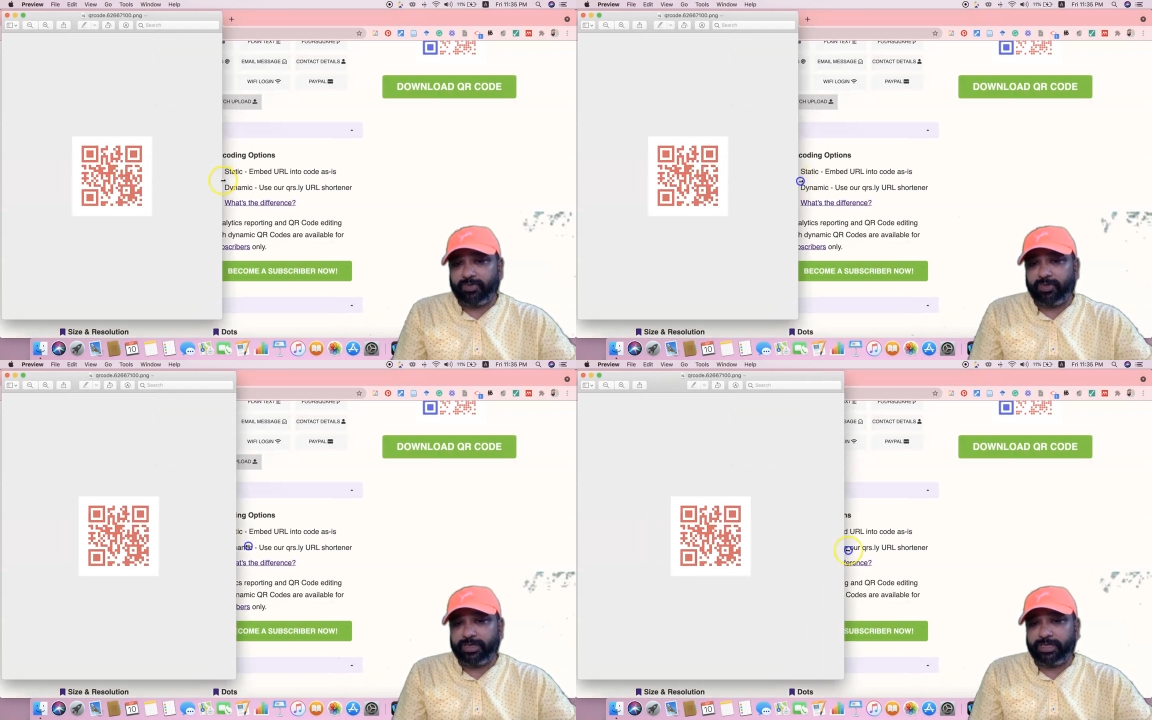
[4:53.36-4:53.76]

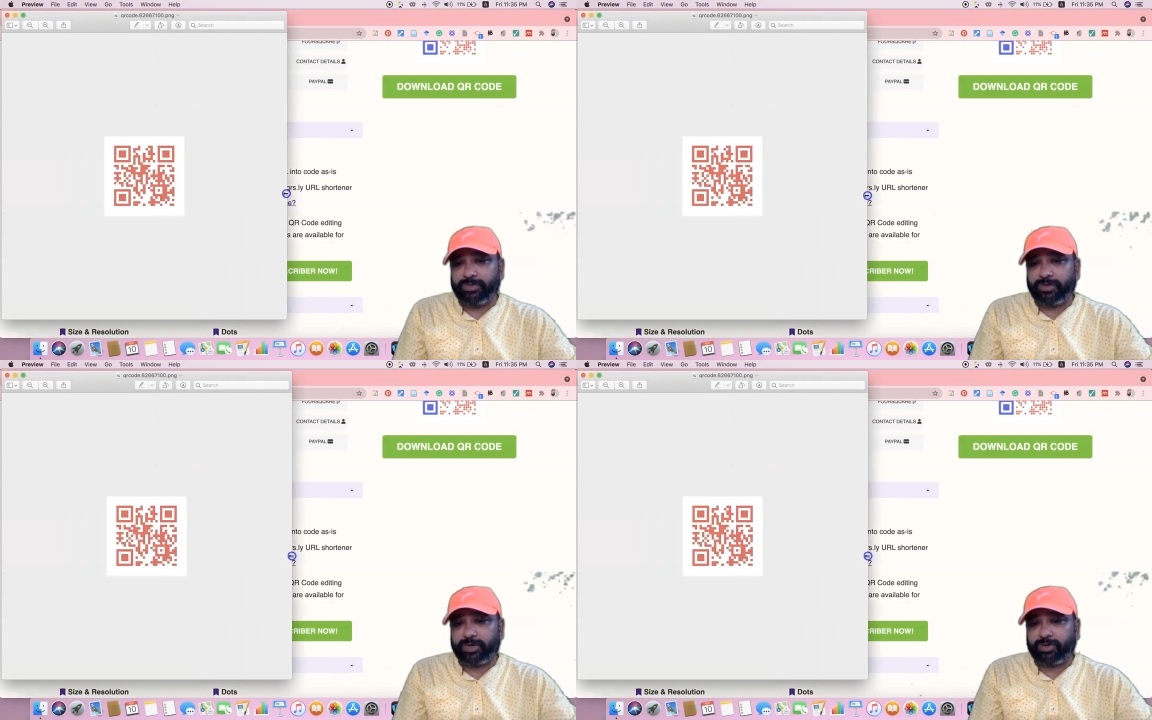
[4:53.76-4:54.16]
one
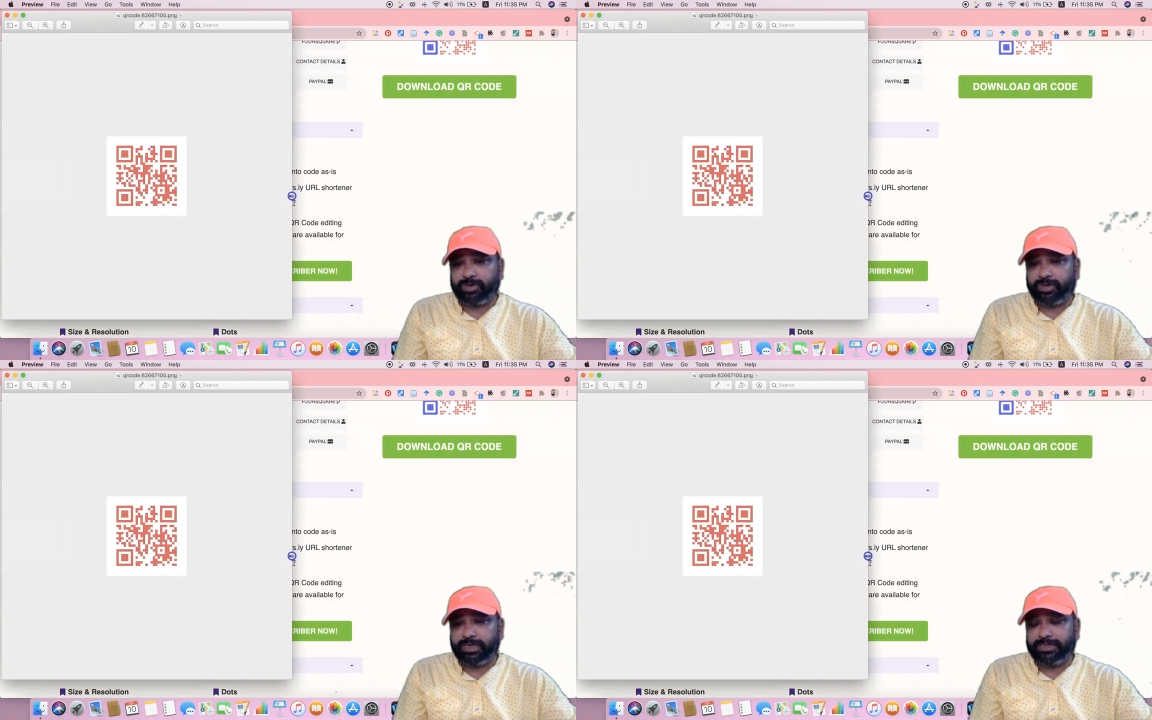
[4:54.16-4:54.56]
QR code
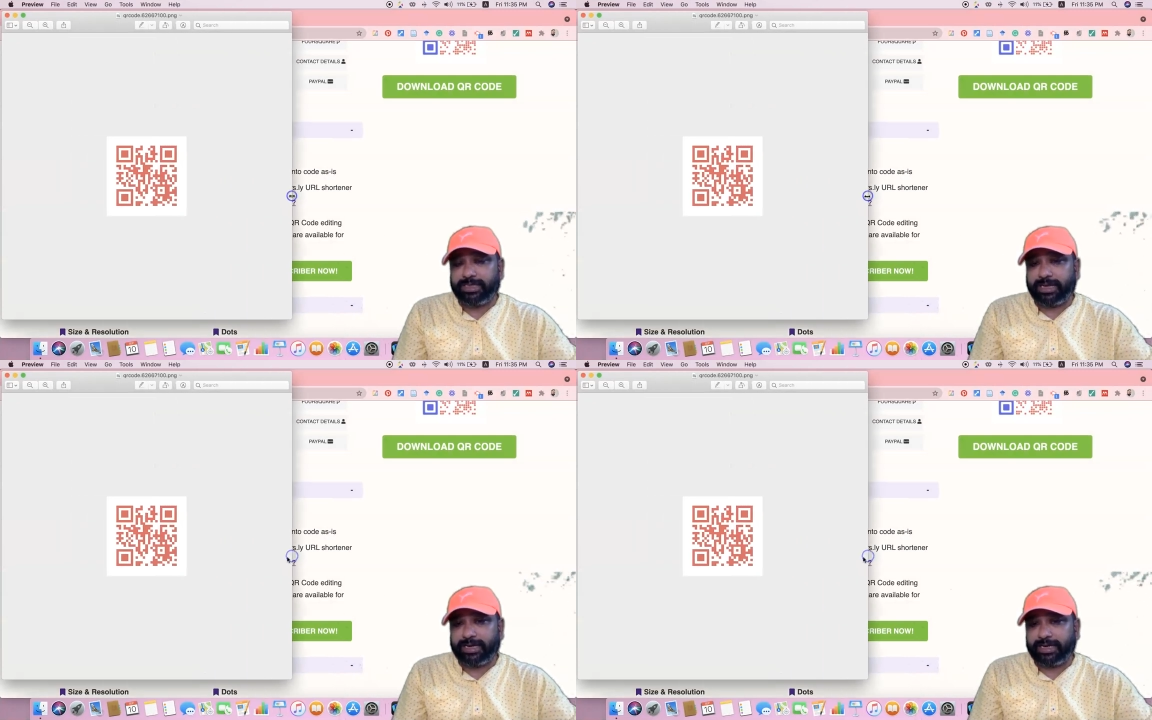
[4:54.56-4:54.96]
is a
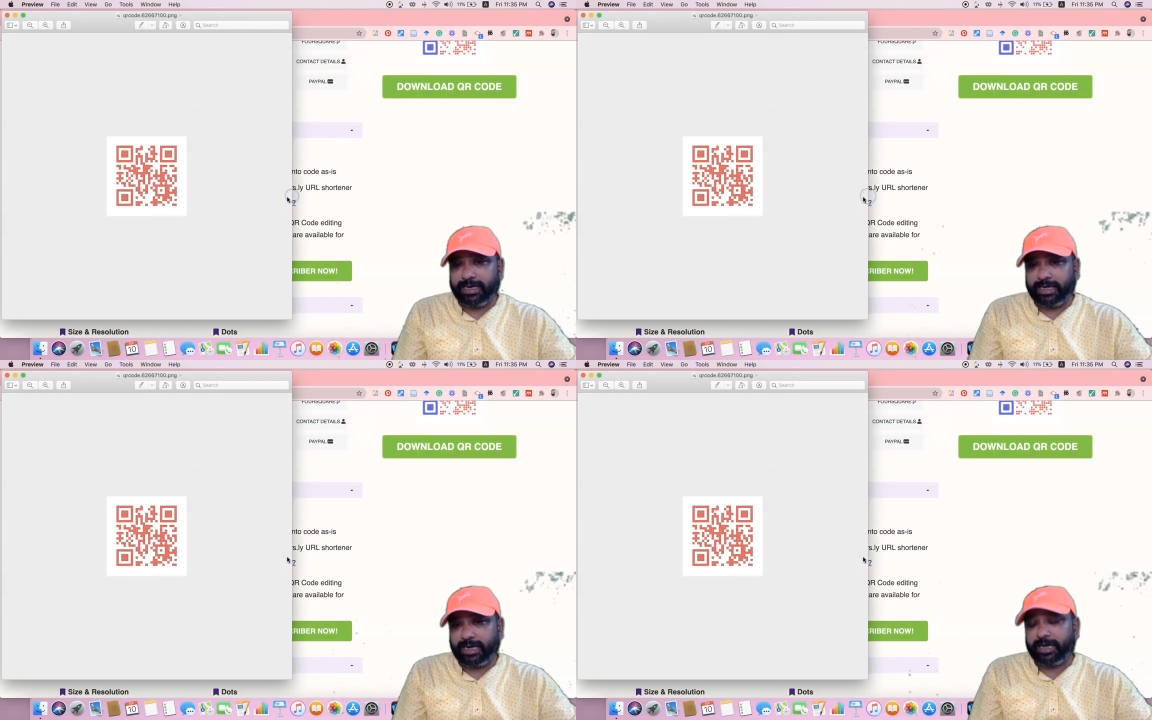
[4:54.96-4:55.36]
red
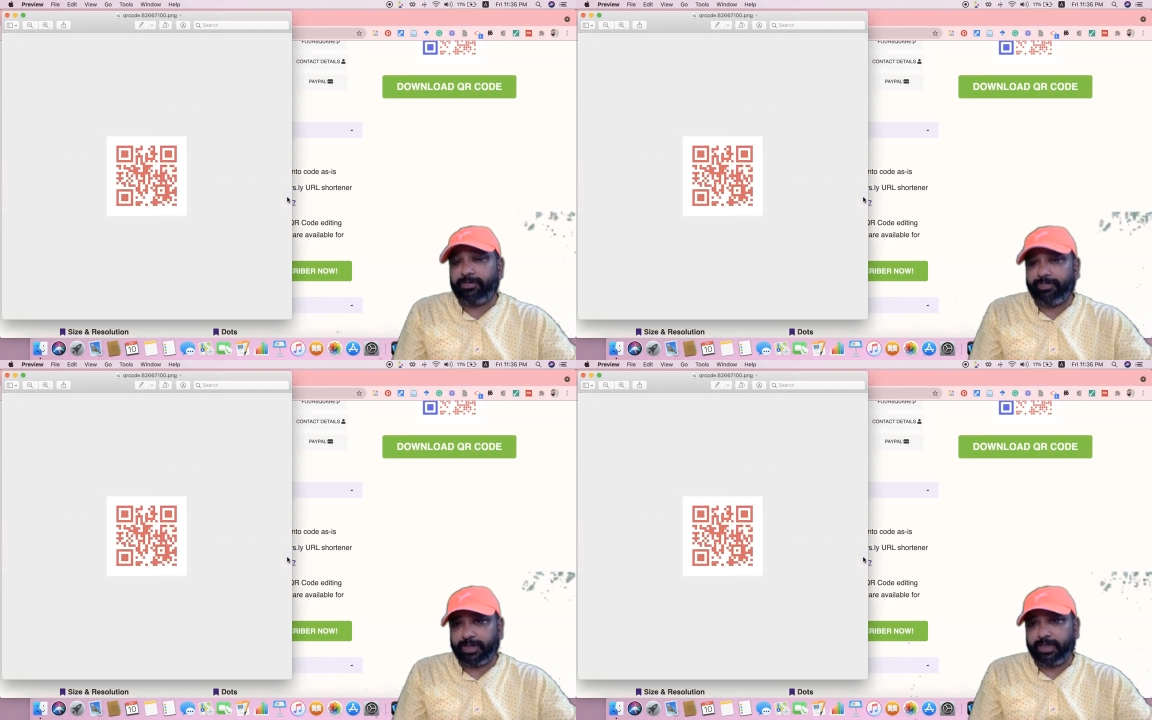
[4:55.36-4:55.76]
color now
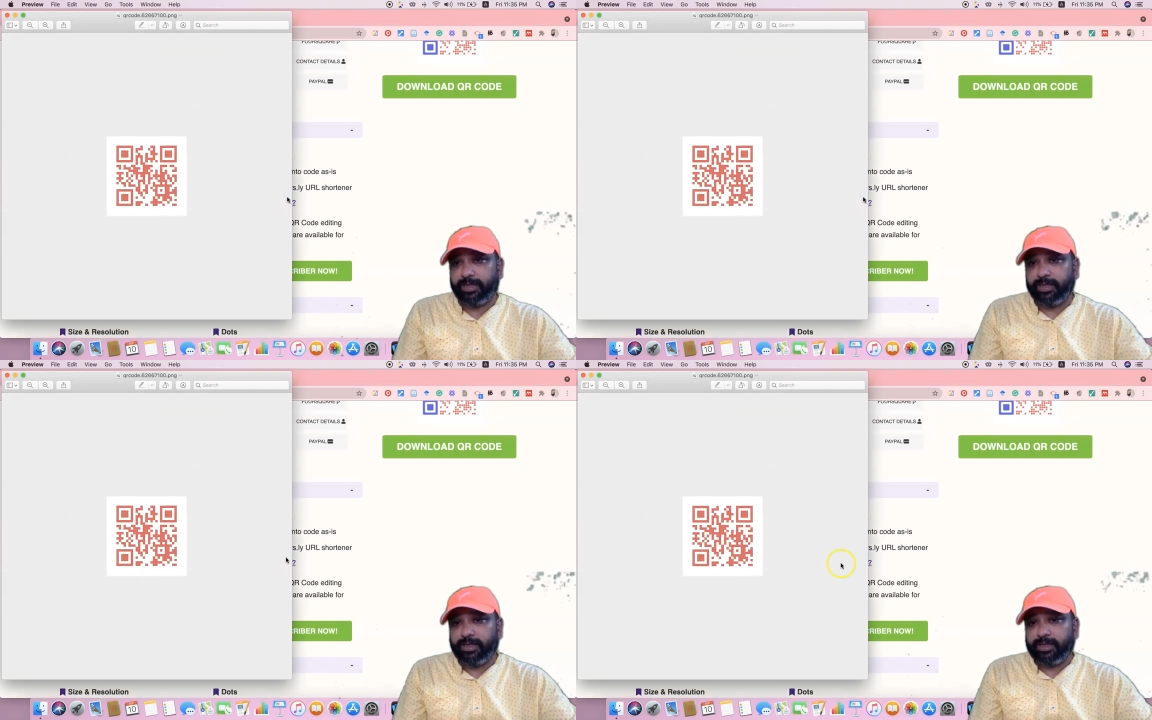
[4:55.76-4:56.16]

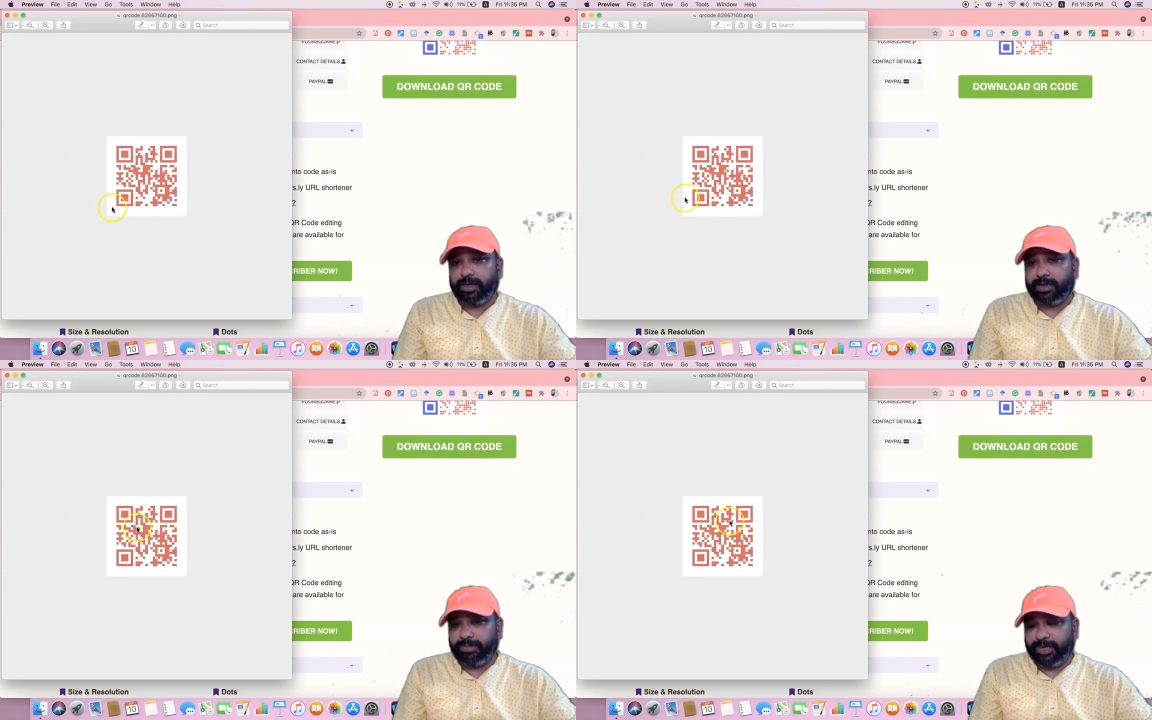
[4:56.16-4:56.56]

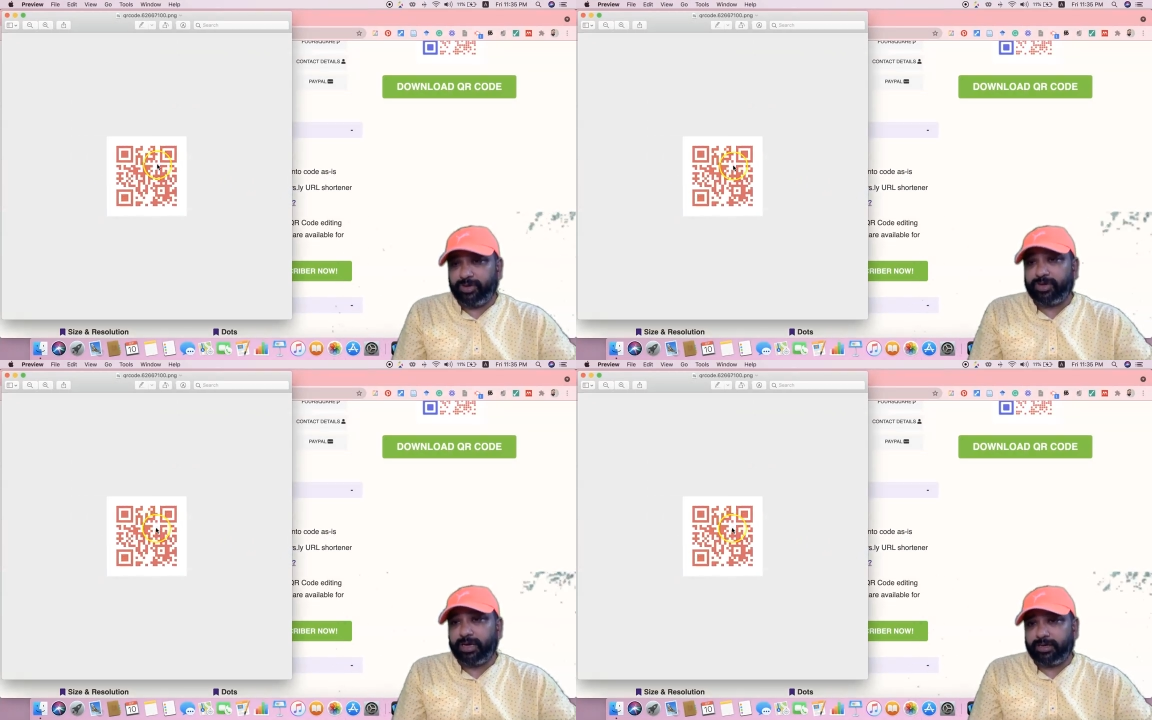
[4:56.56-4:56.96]
or maroon
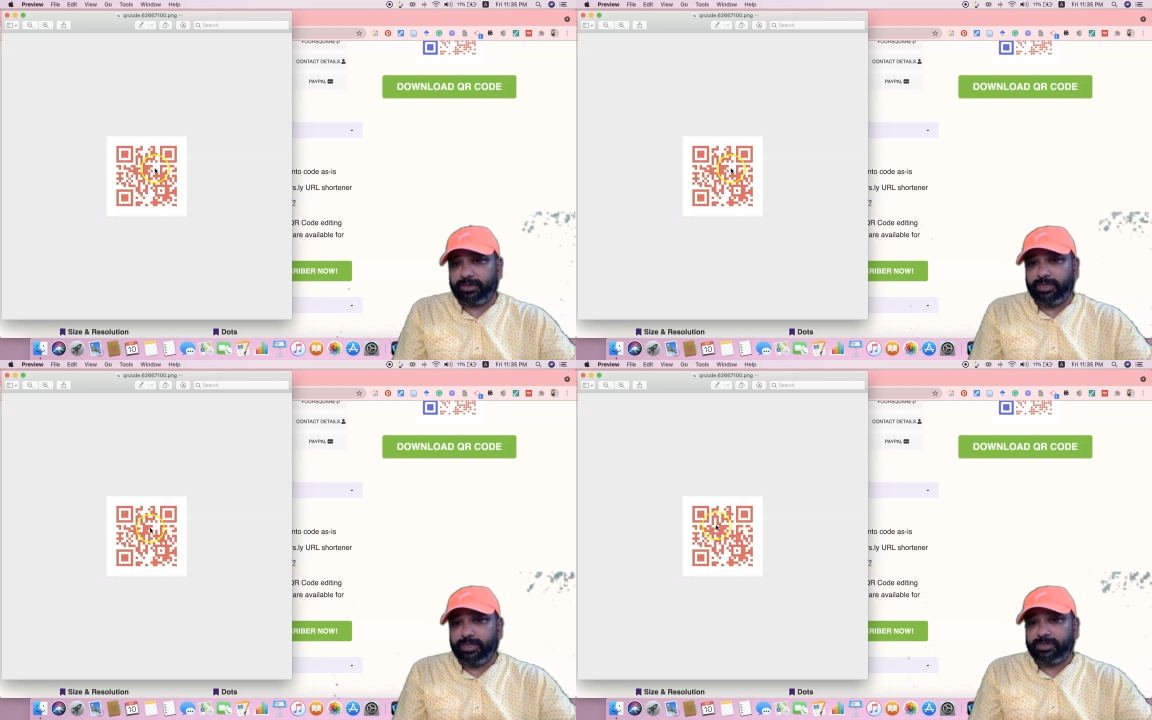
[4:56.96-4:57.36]
color.
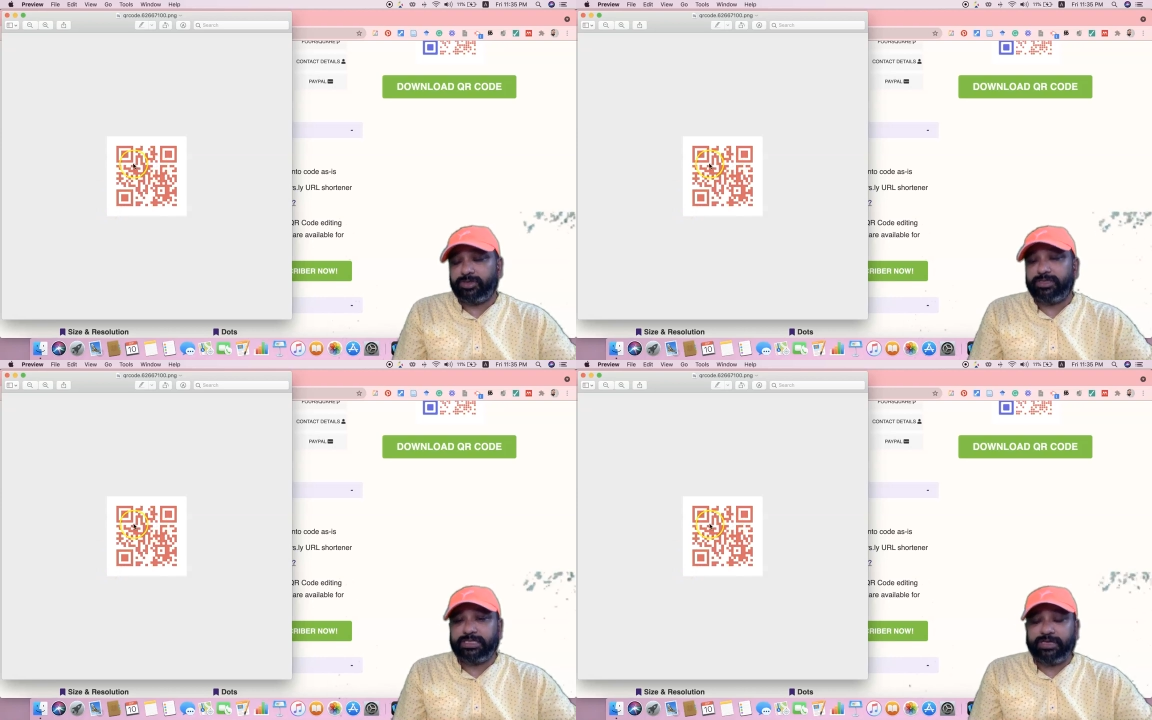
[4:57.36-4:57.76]
So
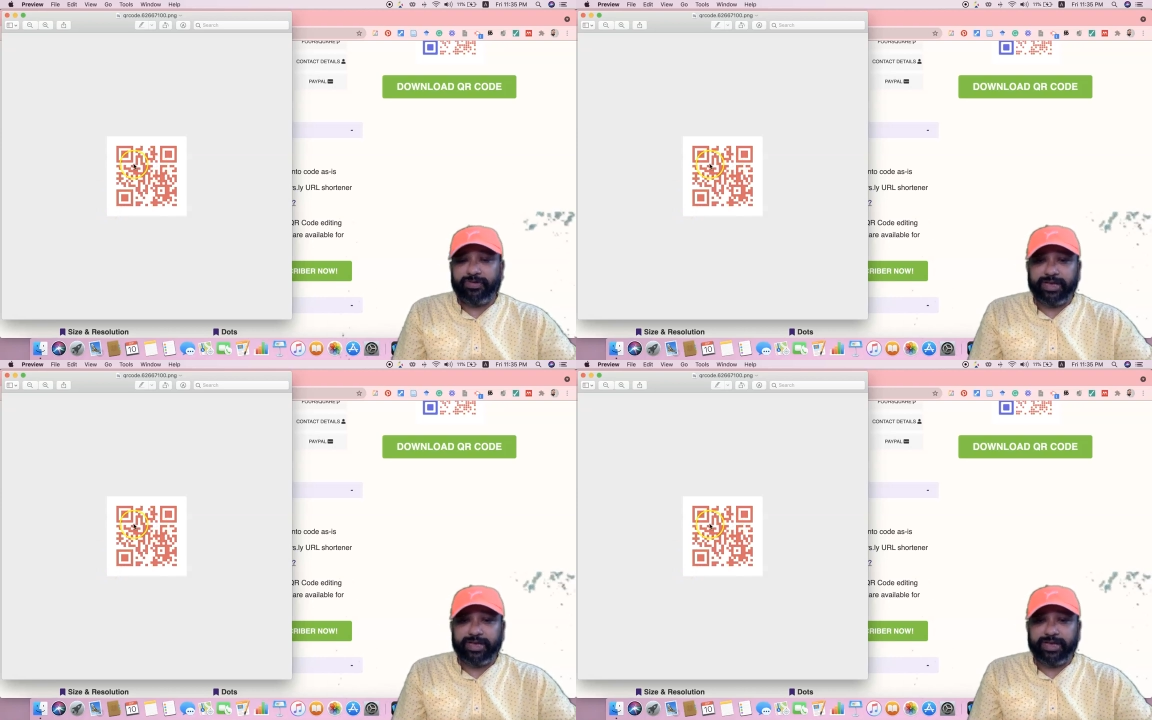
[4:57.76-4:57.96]
this way